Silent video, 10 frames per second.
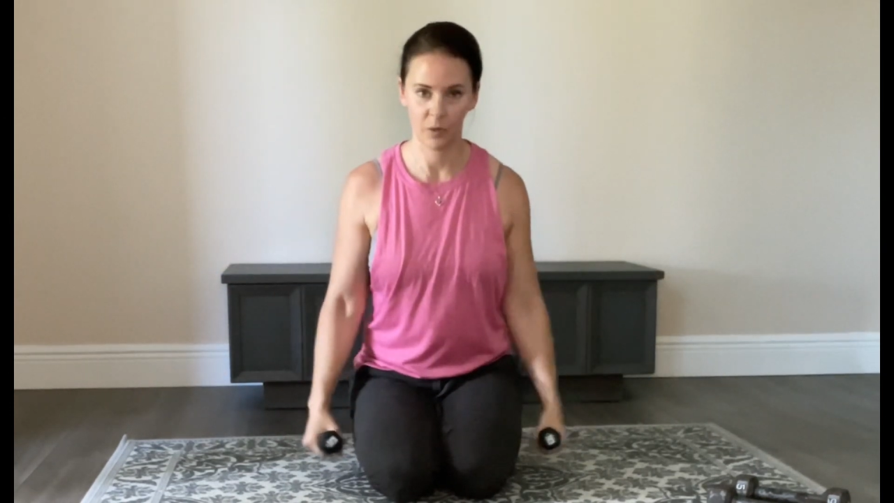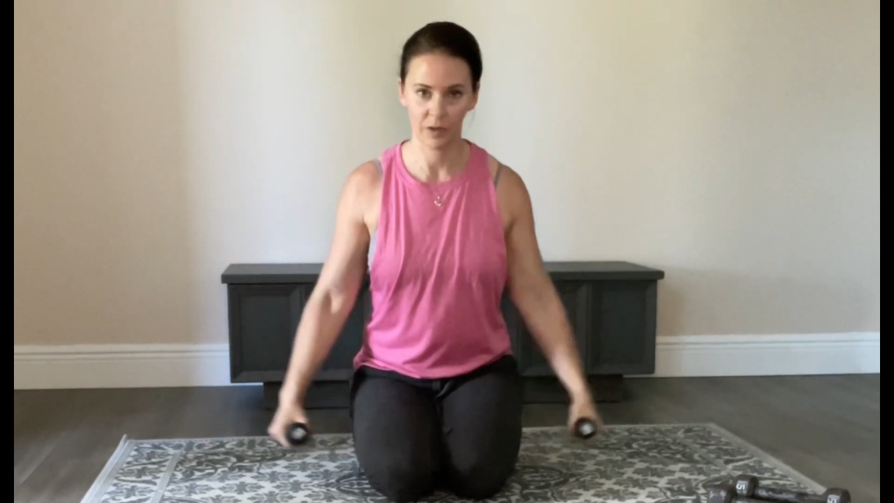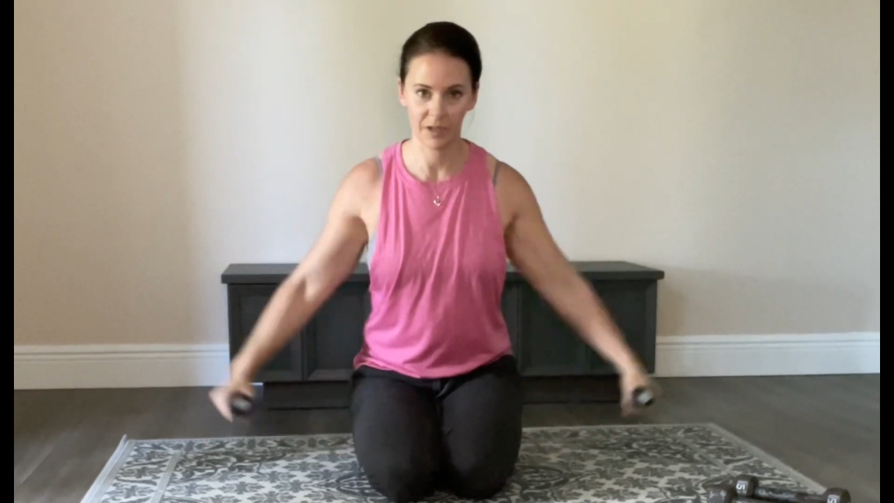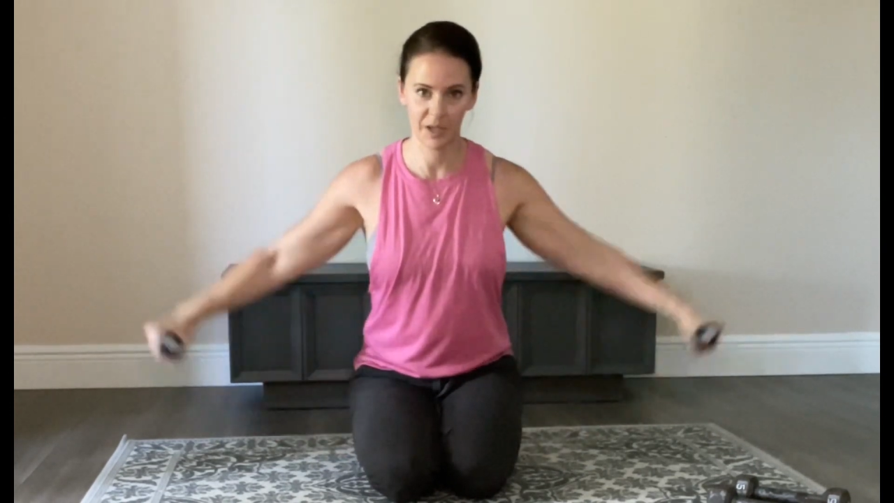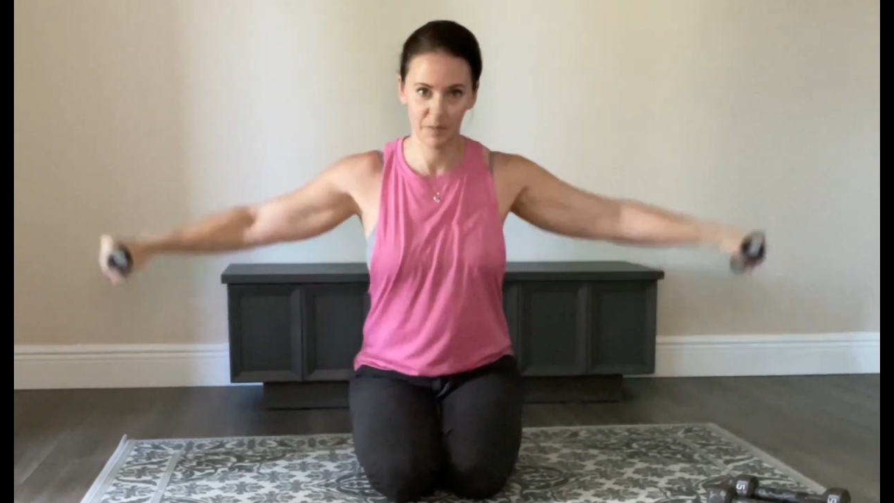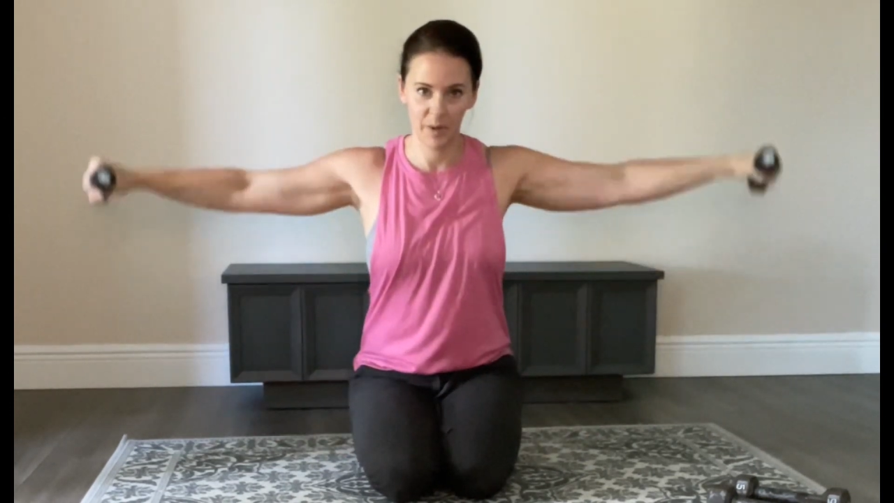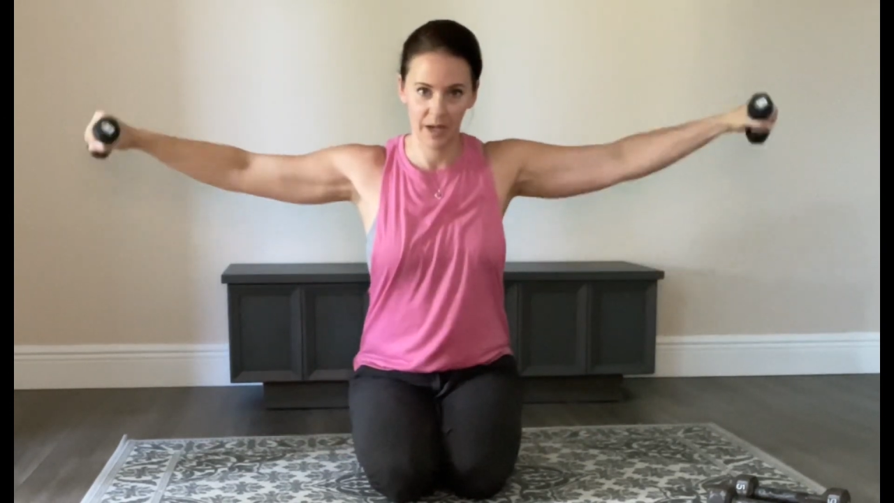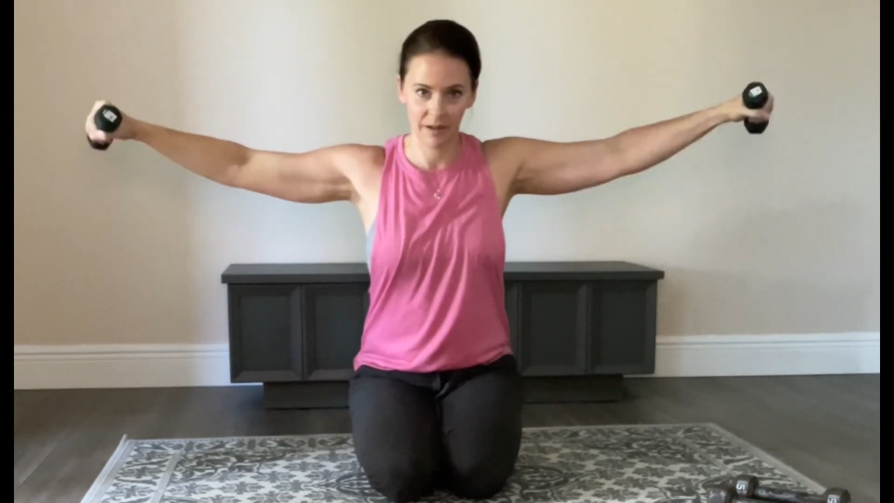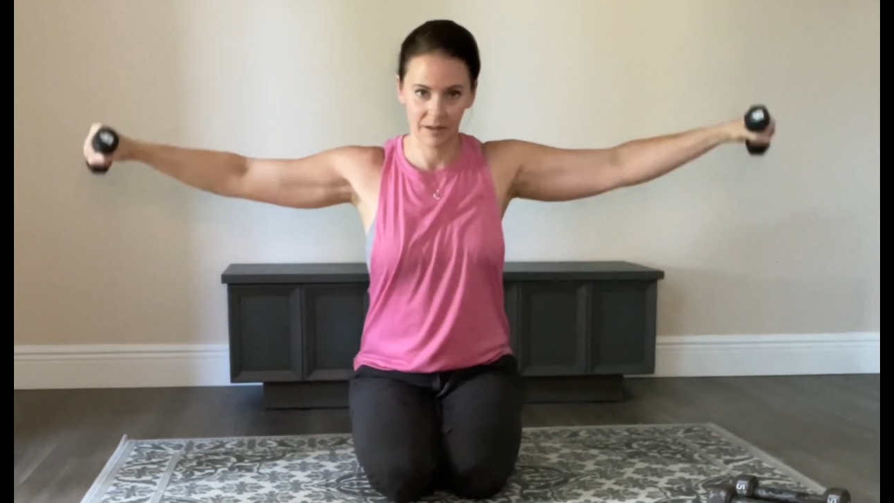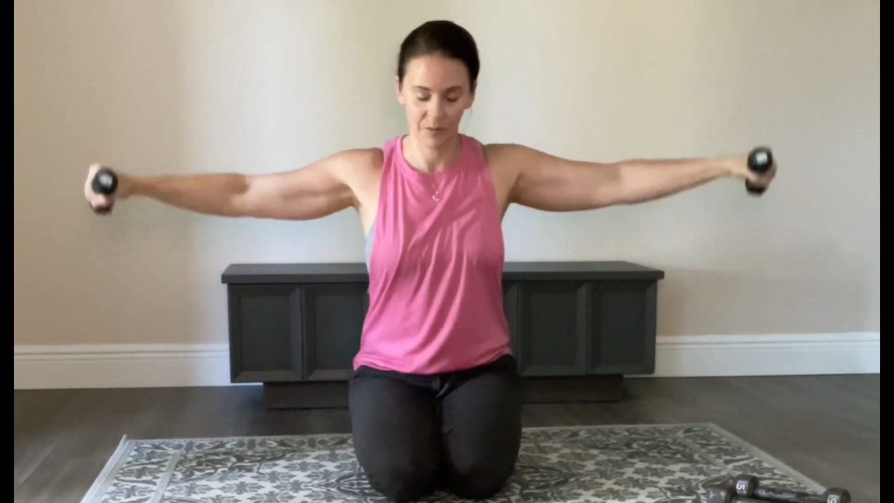
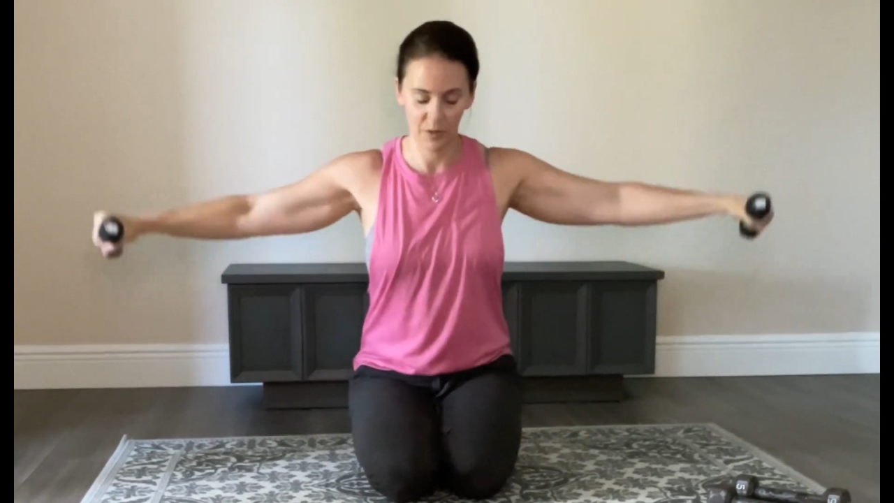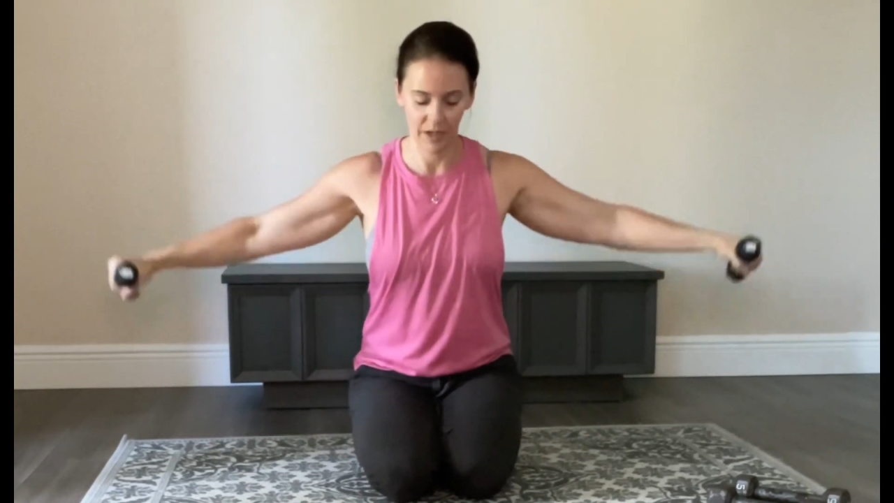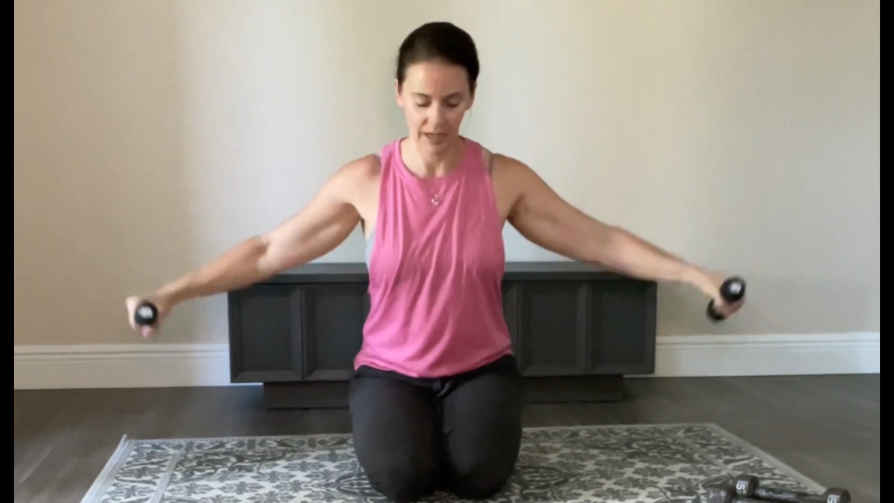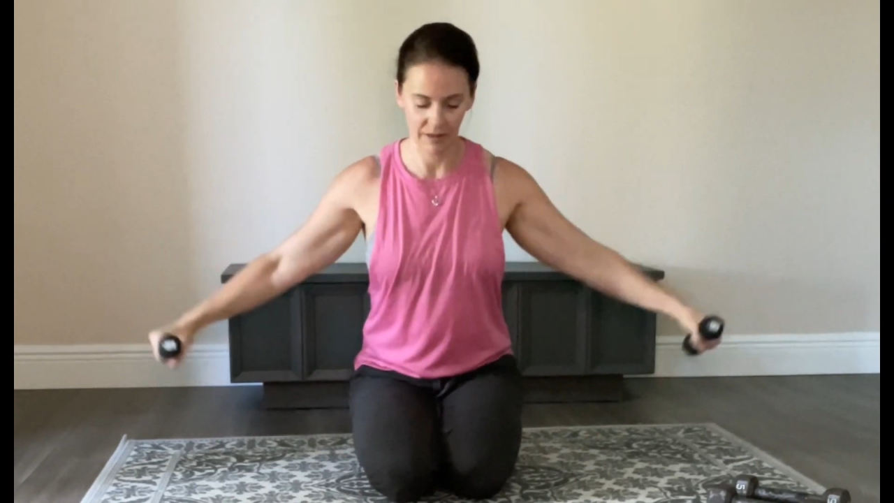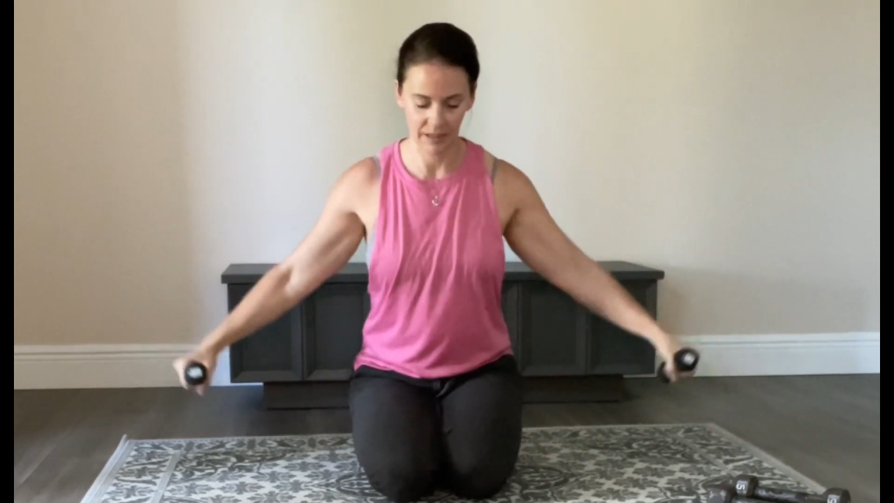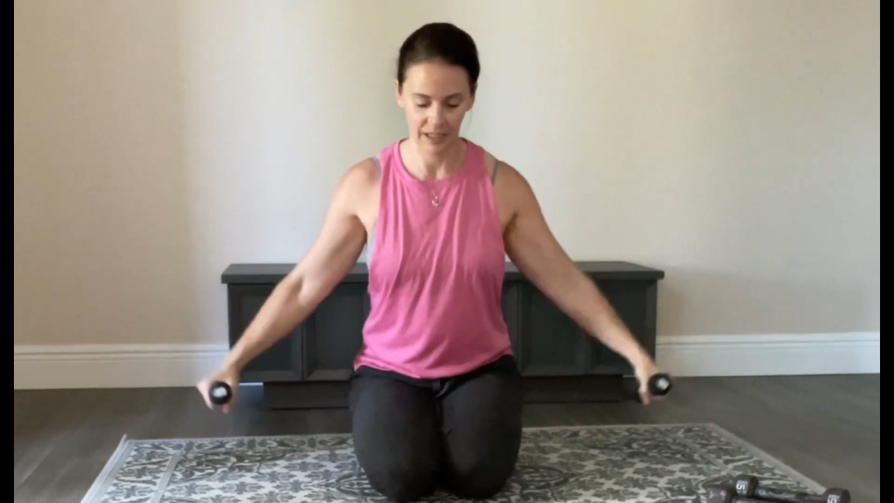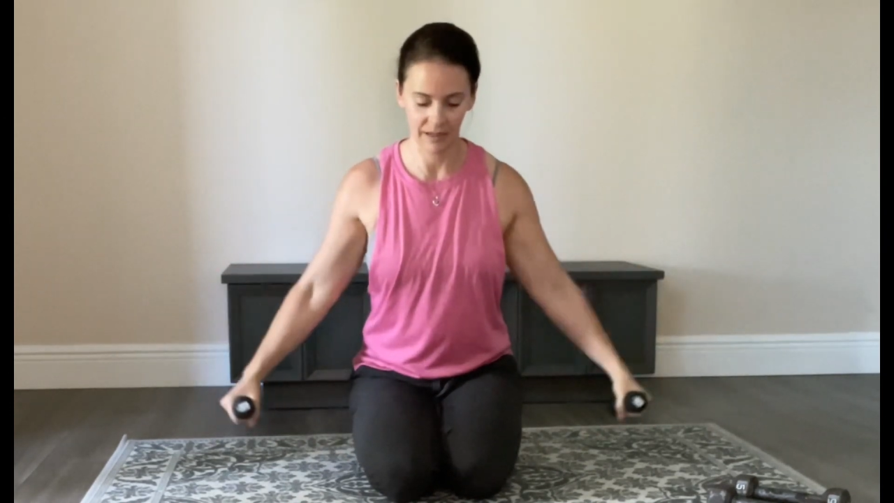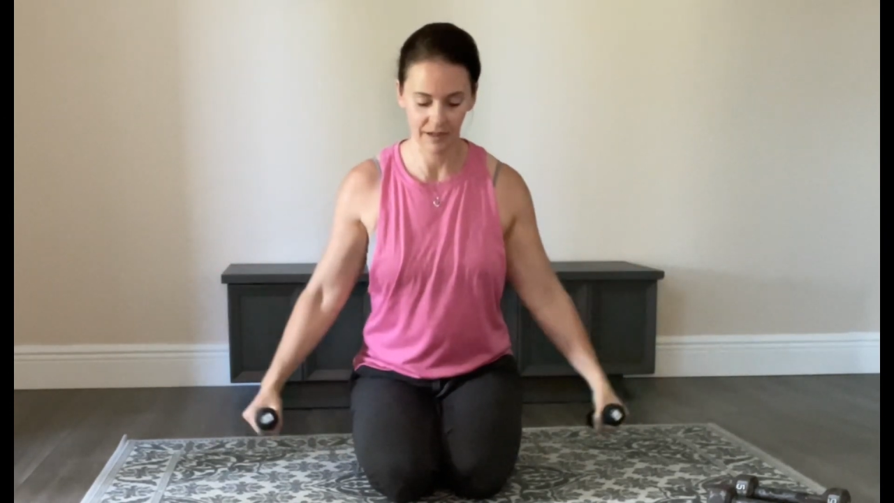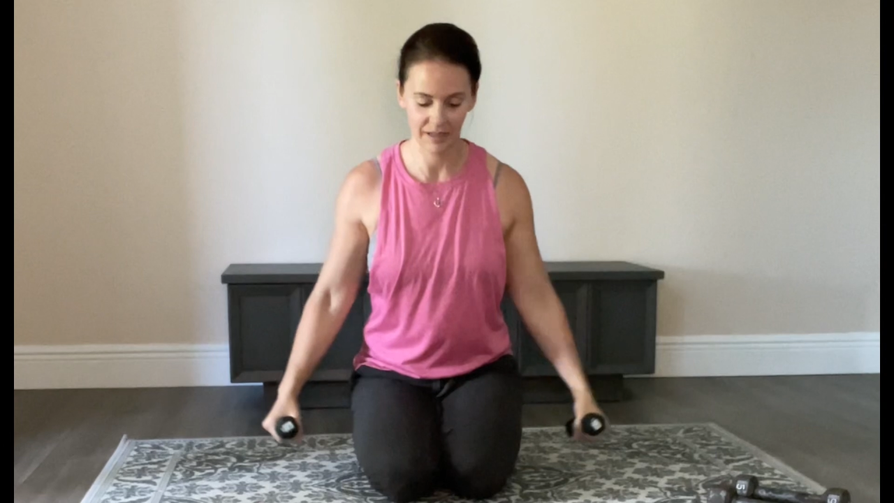space when I lean.